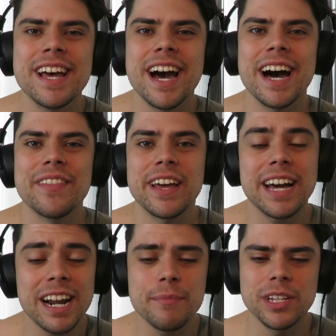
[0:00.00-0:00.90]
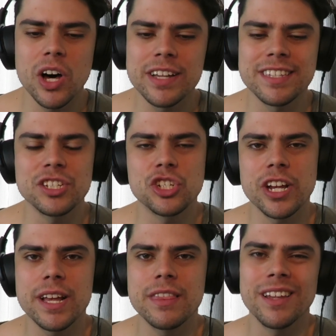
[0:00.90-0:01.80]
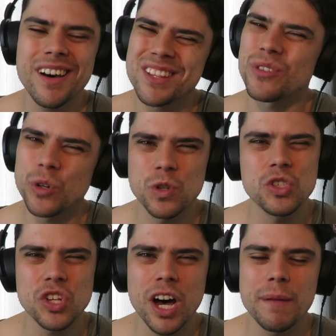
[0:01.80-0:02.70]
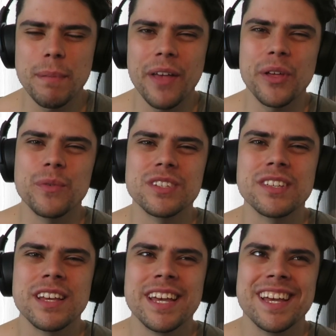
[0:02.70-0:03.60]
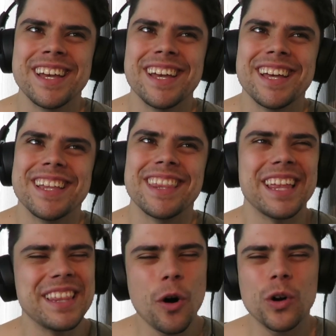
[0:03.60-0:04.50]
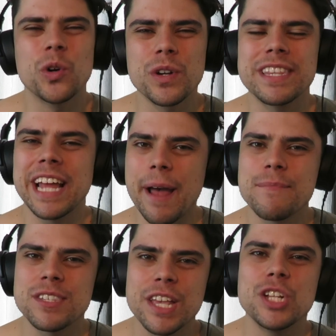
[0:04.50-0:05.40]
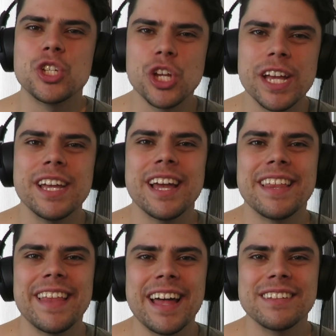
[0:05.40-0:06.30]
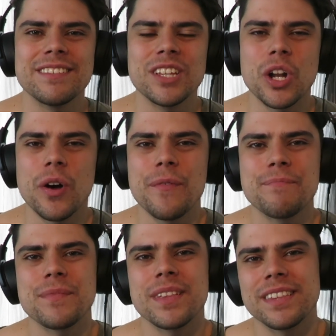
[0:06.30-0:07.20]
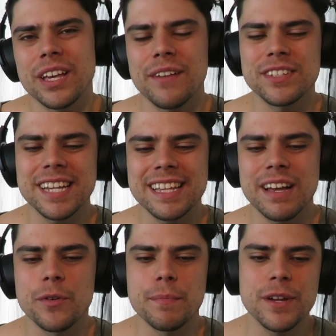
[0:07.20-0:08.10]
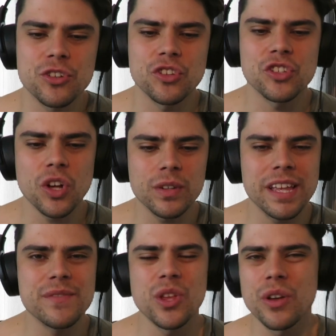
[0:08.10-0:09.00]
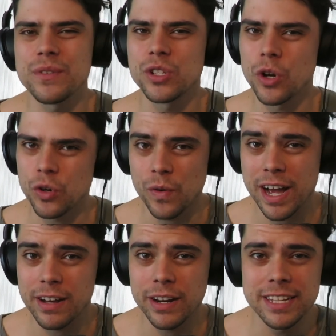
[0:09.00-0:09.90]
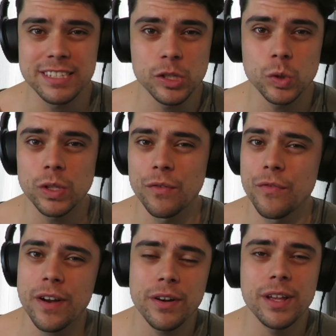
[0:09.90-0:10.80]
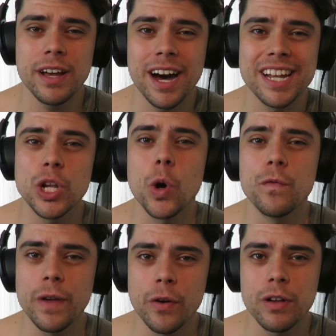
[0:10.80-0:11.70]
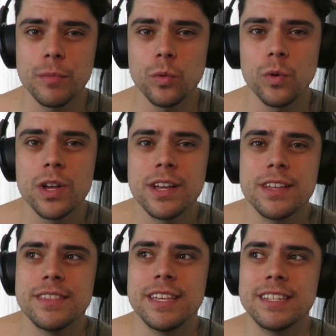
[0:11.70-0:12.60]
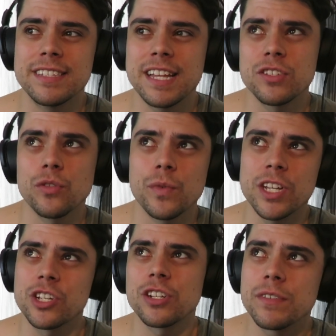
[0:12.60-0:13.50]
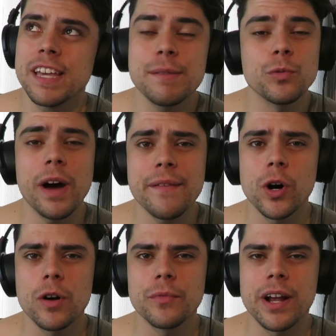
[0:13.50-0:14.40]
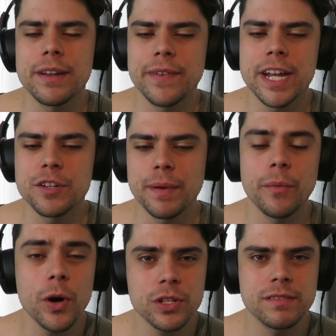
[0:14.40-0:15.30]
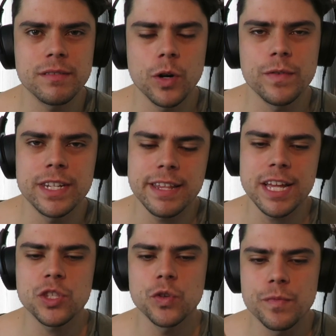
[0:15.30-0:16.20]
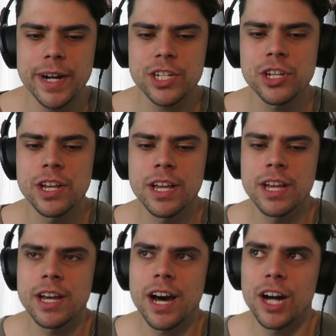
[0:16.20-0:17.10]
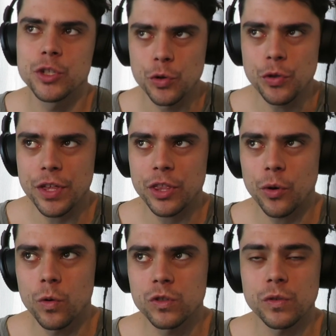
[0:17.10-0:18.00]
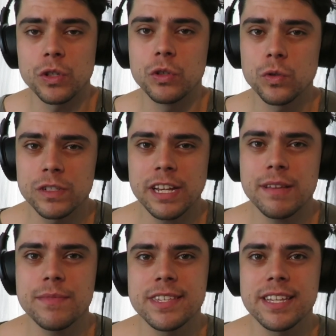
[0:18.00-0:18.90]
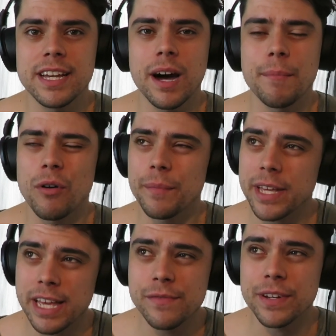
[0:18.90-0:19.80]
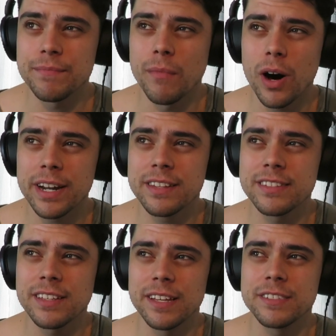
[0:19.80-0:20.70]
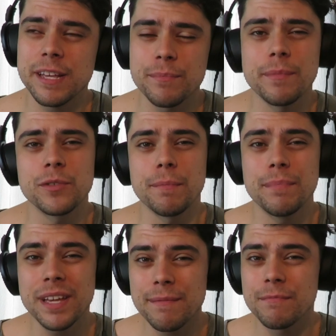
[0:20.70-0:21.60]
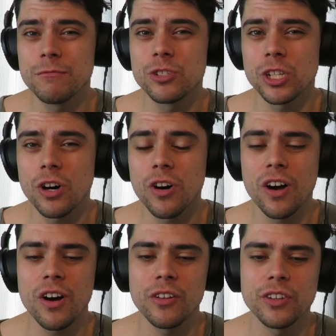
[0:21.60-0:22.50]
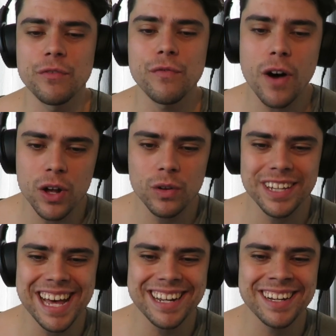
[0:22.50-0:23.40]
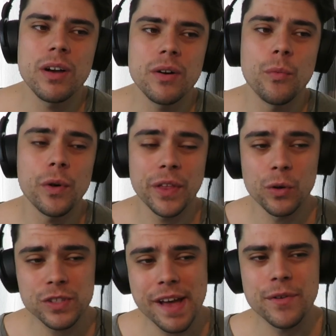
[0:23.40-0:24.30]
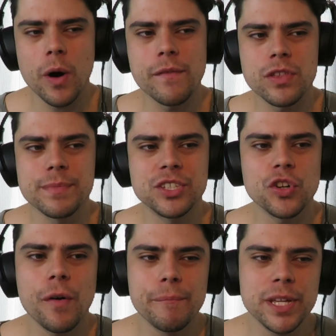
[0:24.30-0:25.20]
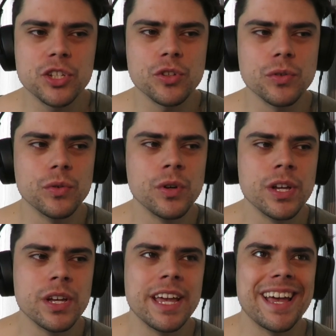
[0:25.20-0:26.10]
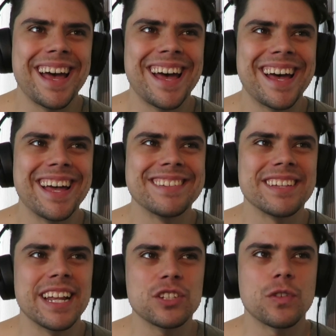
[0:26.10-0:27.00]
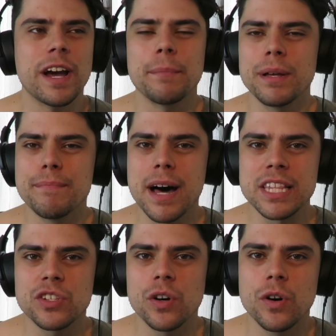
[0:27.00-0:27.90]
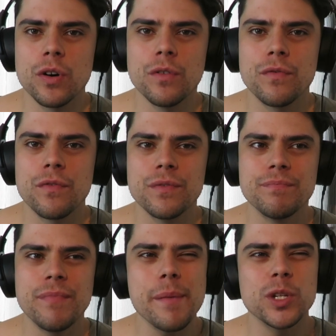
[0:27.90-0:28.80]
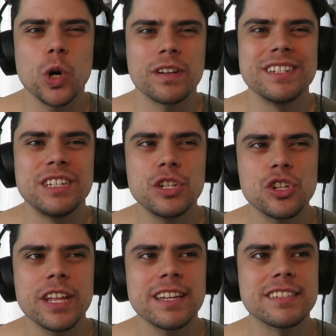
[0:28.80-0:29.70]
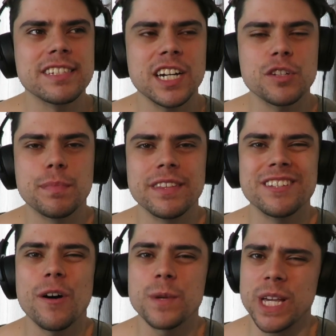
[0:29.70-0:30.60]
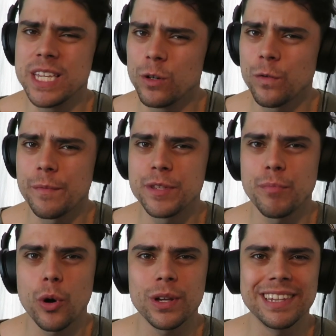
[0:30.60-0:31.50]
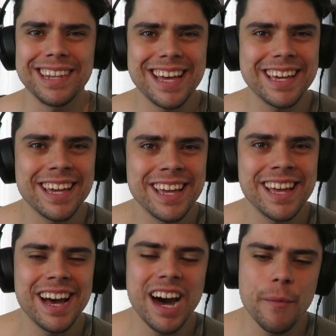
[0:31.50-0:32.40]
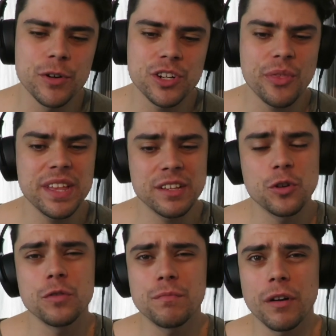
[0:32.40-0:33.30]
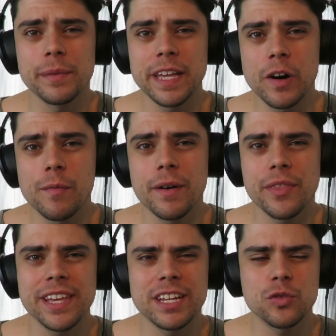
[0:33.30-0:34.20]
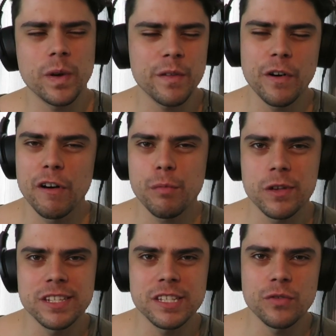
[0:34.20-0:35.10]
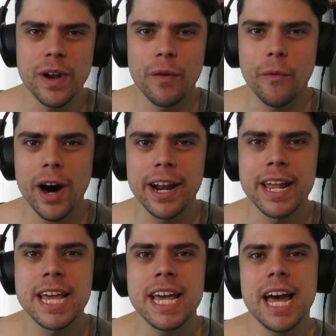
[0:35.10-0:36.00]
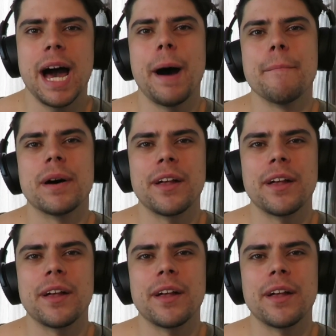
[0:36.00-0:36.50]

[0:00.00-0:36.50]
Uh, they cut up the Lions at the G. The Lions are a good side, but there was. They're not good at the MCG, and that, you know, you have to take that with a pinch of salt, even though there was no crowd. It's still a very unknown variable, the extent to which teams will have a home ground advantage, but I won't delve into that too much. I do think the Hawks are a good team this year. I probably even might tip them to pip Geelong on the final ladder. What they also have going for them is Tom Mitchell has an extra couple of months of maybe not conditioning as such, but time to heal from his broken leg, um, which I think could probably help. I think he had 25 posies in round one. Um, but I